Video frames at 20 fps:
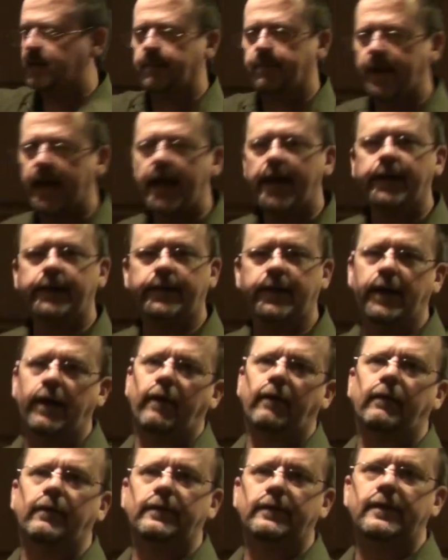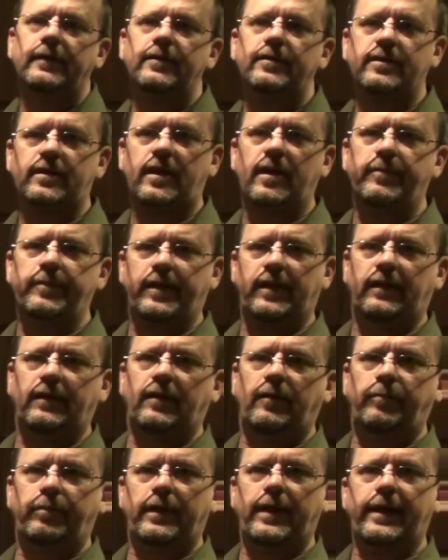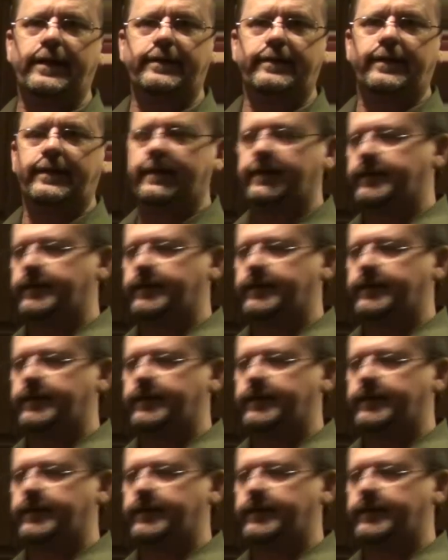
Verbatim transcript: in a bag now. It used to come in a little plastic